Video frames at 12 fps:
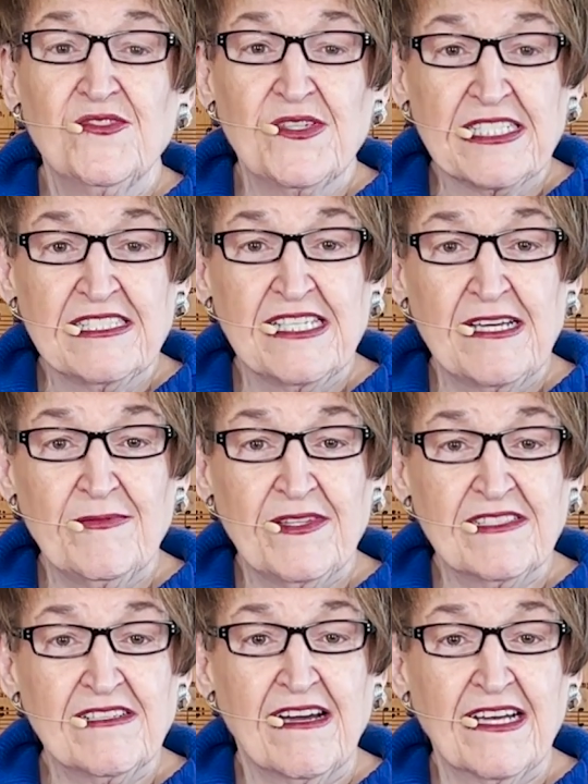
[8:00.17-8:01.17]
accept the
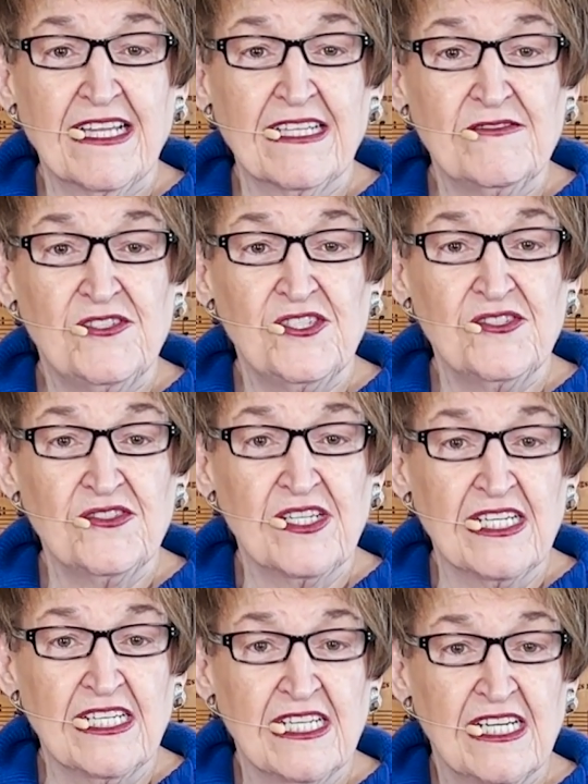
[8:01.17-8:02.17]
title of
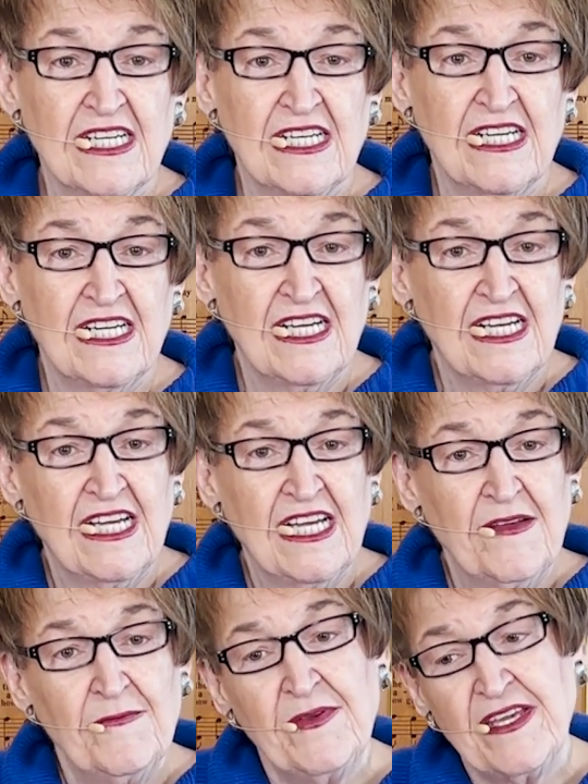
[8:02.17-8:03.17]
Judah,
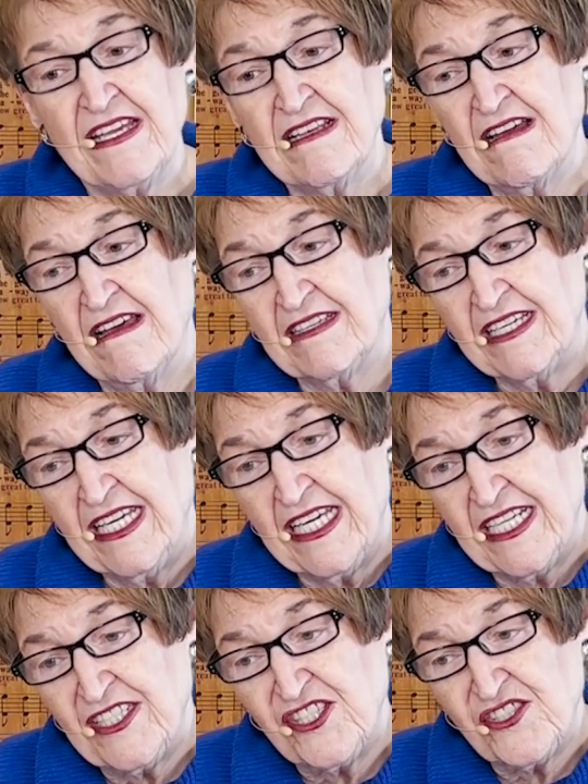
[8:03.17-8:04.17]
being
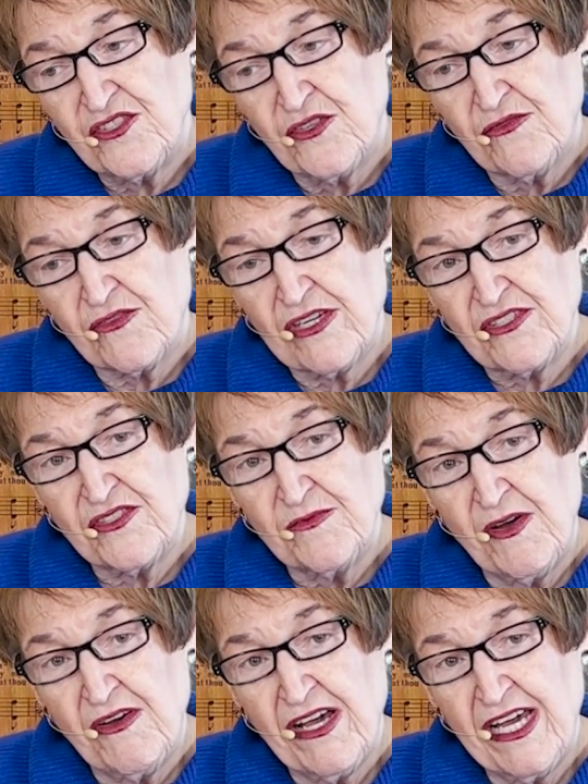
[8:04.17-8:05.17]
king just over a
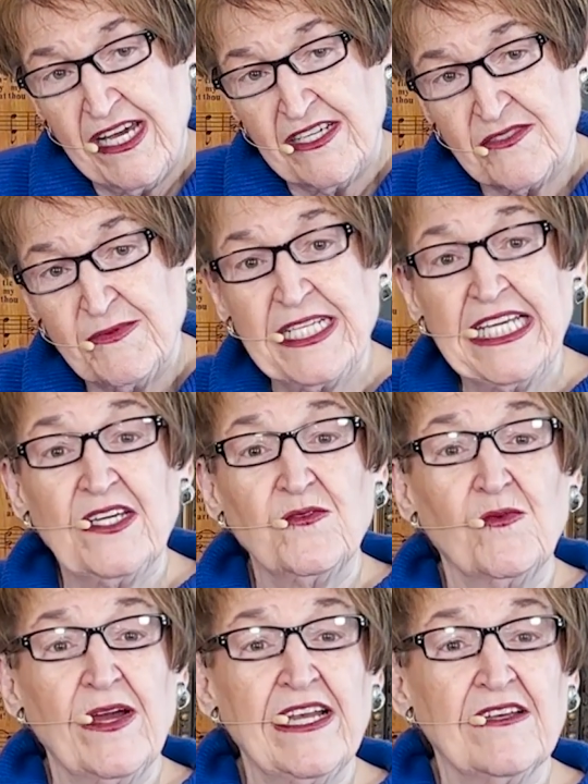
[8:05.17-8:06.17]
small house, but he had
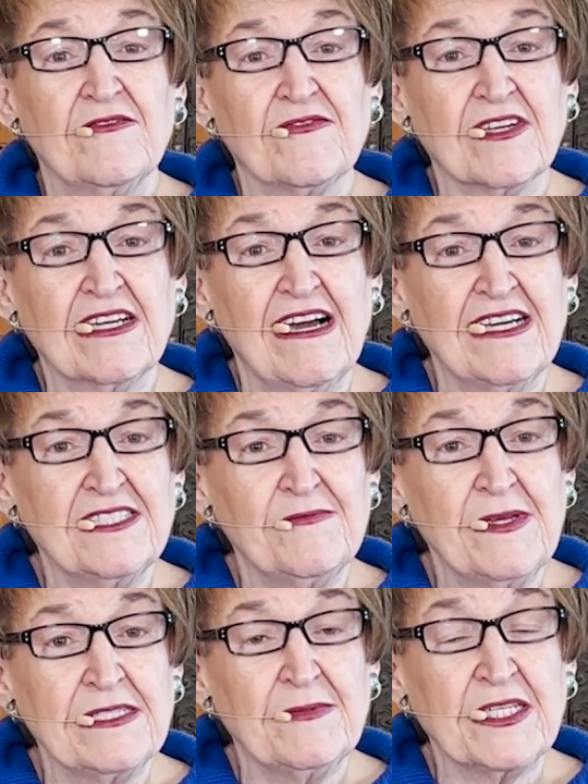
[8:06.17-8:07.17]
waited for God's
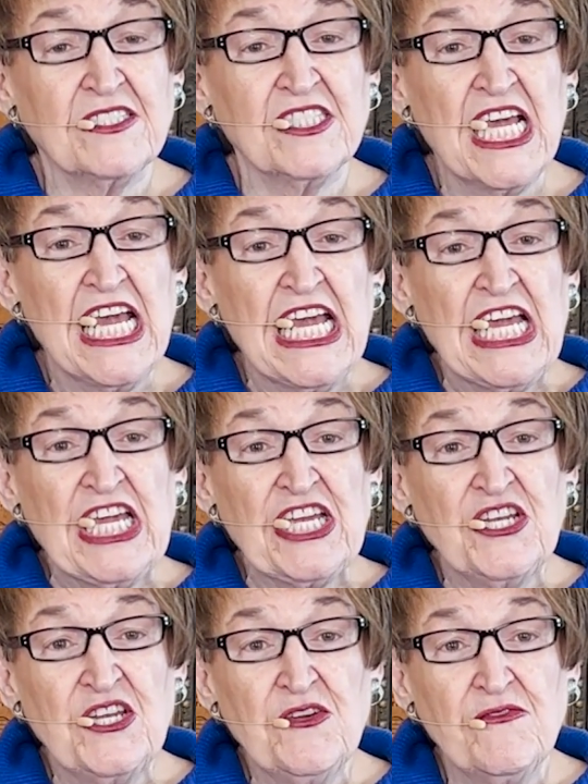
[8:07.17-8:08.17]
best because he
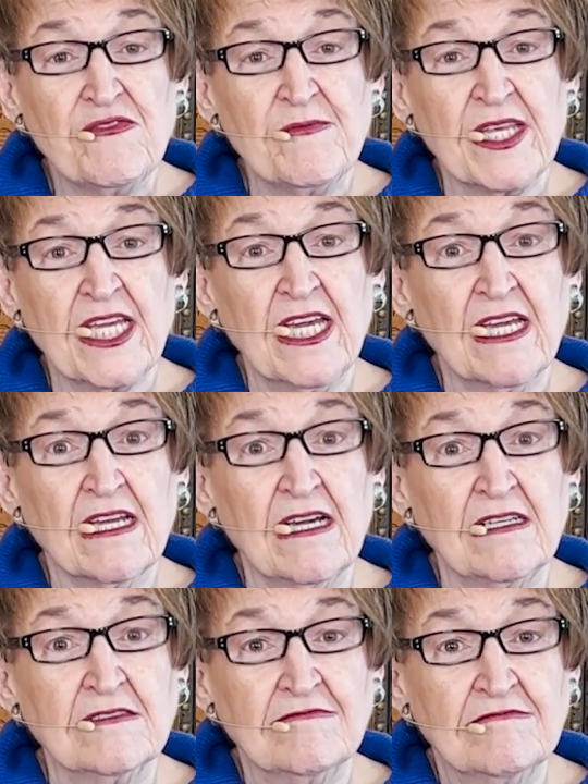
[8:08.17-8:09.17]
knew from the
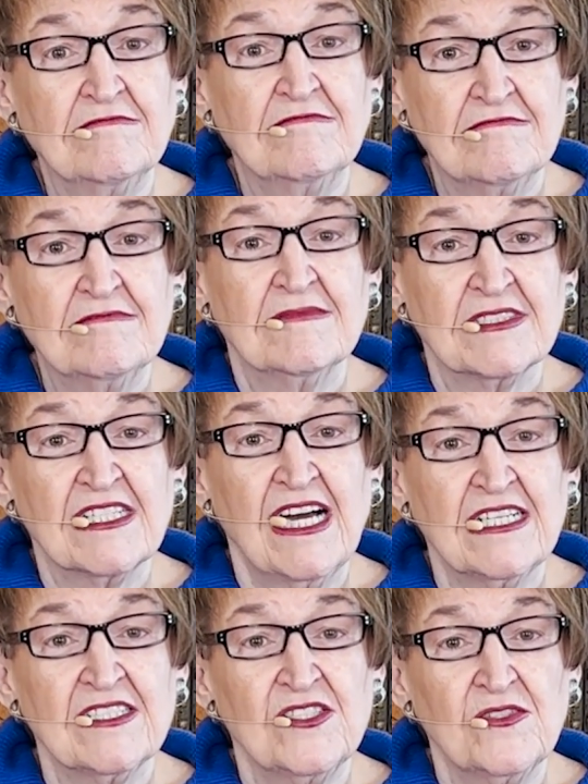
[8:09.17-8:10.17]
get-go
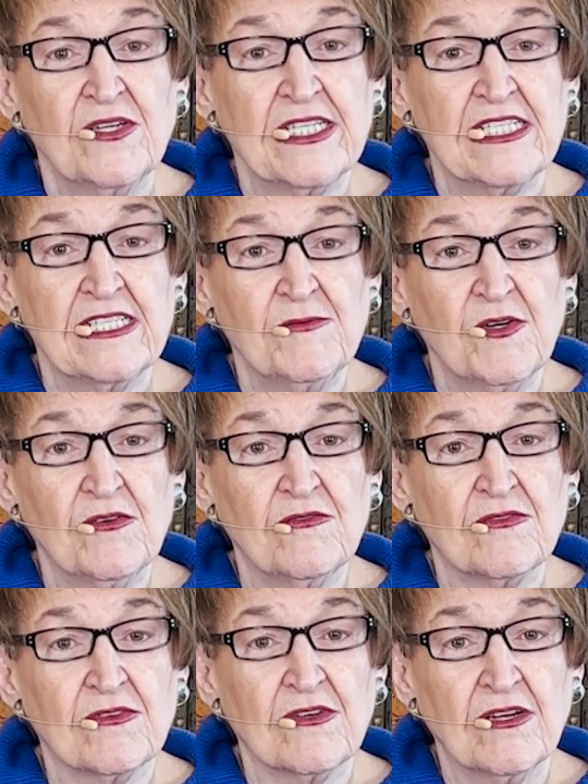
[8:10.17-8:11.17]
God anointed him
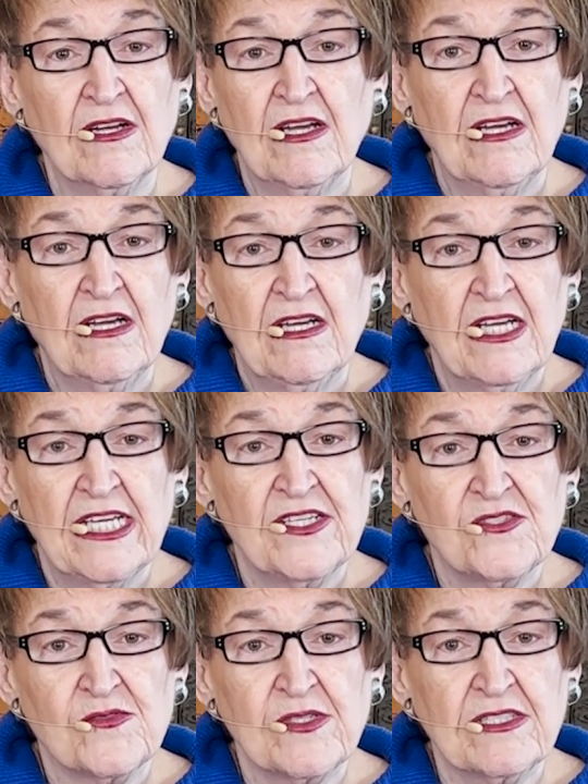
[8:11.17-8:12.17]
over
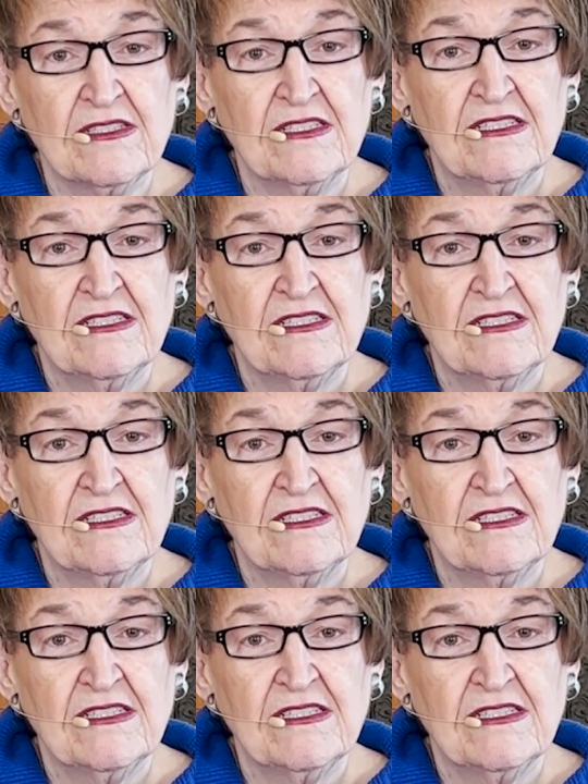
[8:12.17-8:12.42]
Israel.